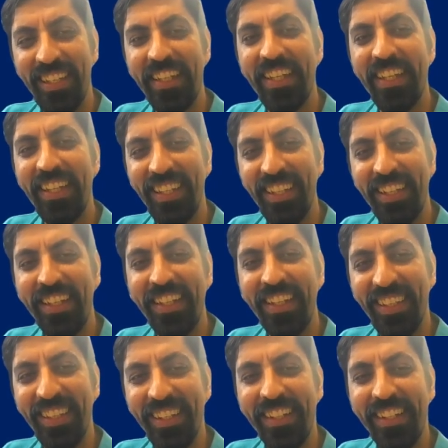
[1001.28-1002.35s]

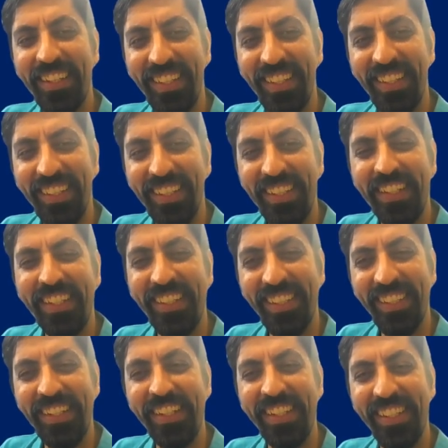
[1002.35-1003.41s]

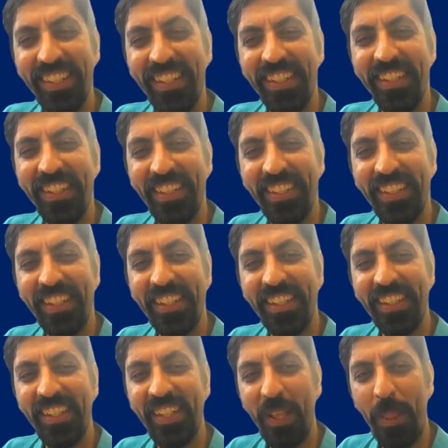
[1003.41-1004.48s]

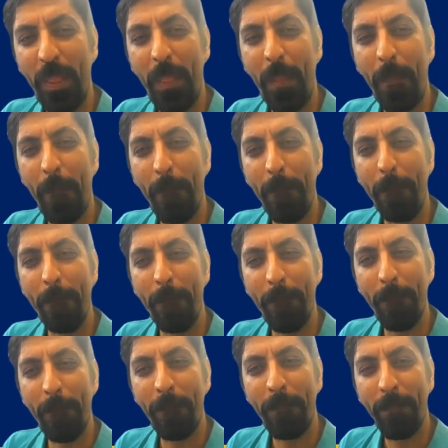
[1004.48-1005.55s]

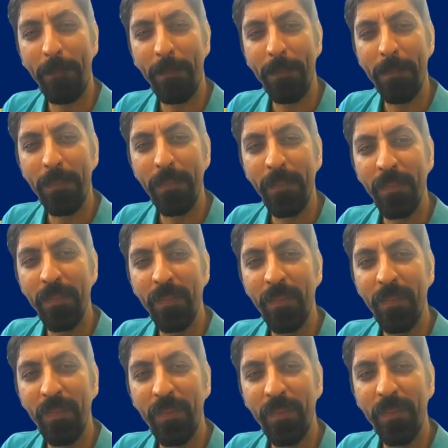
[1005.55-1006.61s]

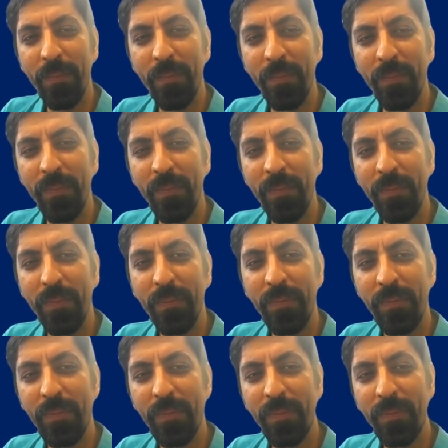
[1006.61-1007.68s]

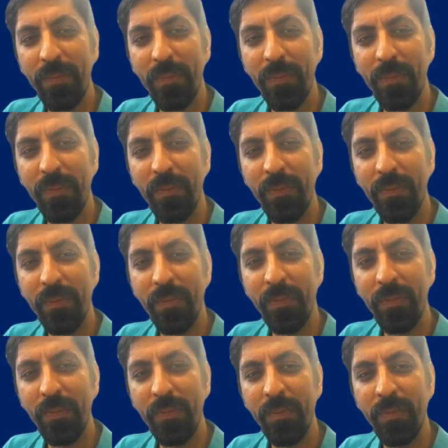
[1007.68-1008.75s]

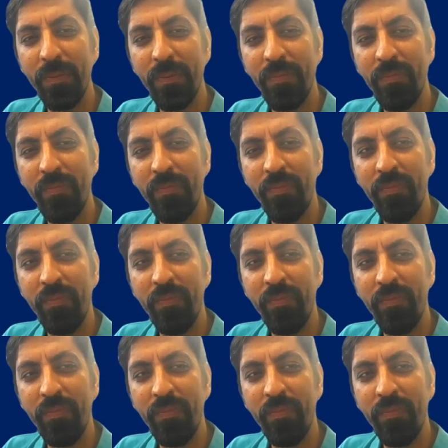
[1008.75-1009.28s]
(not speaking)